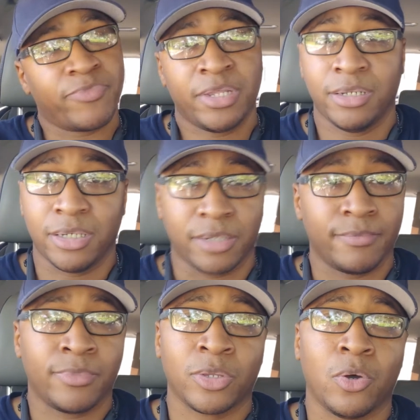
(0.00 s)
look,
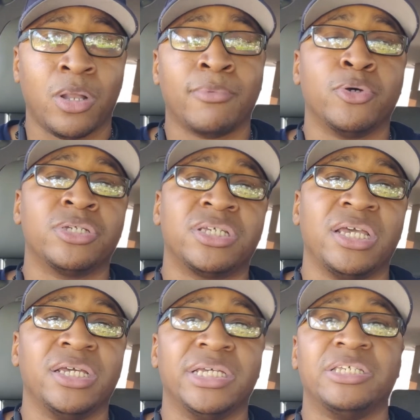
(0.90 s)
all I'm going to
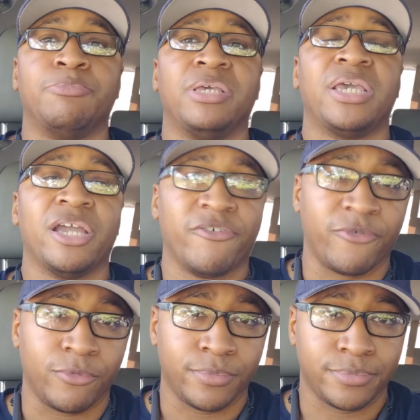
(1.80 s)
say is be
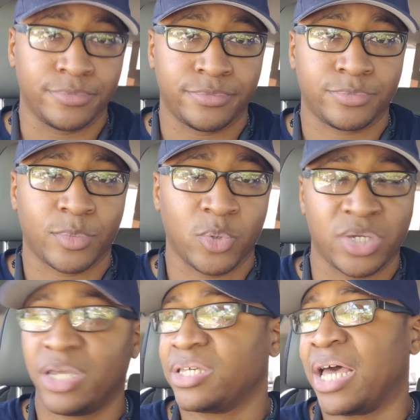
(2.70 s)
careful,
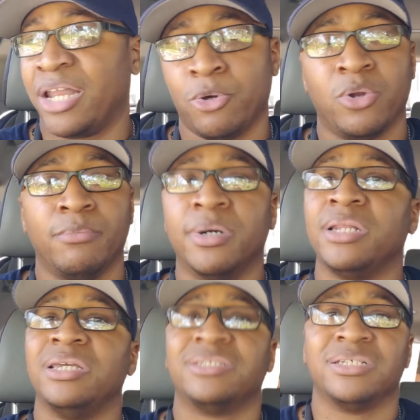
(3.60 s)
okay? Because I know the
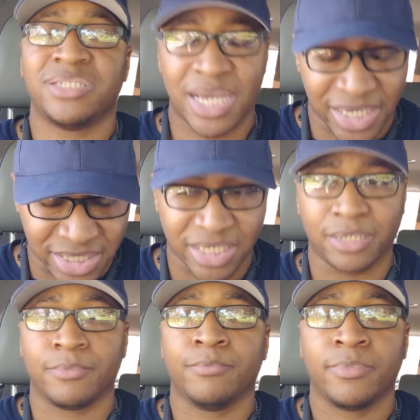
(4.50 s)
money is
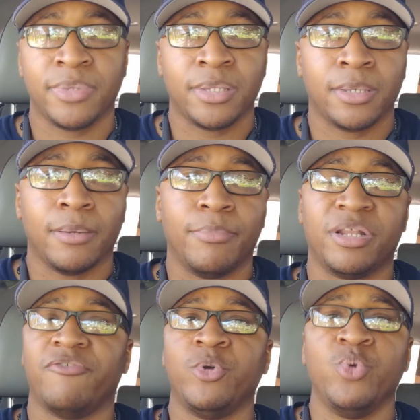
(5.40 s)
enticing, but
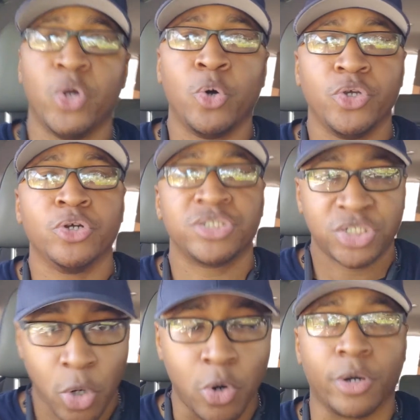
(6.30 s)
if you know your
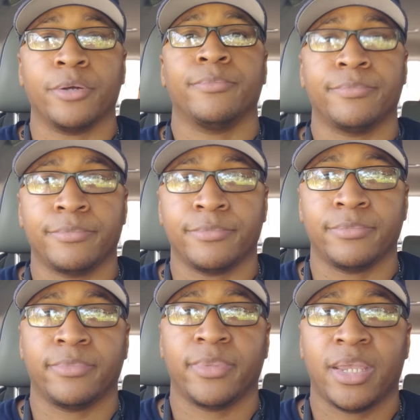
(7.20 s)
store
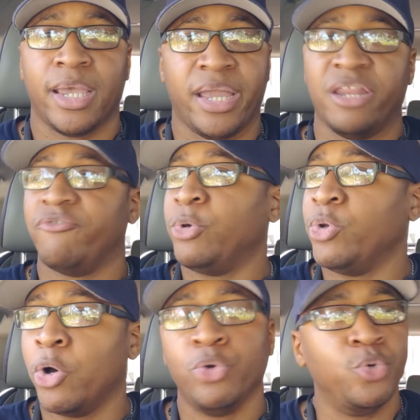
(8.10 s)
and if you
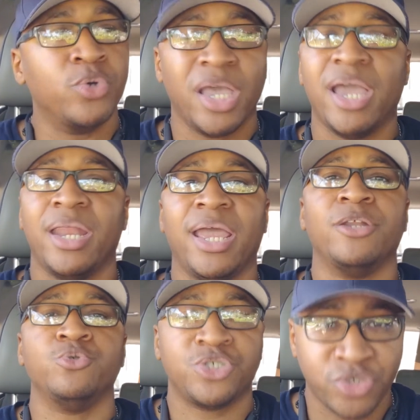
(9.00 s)
know you can't
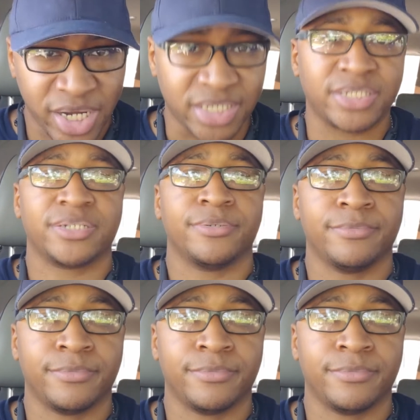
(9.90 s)
handle stress,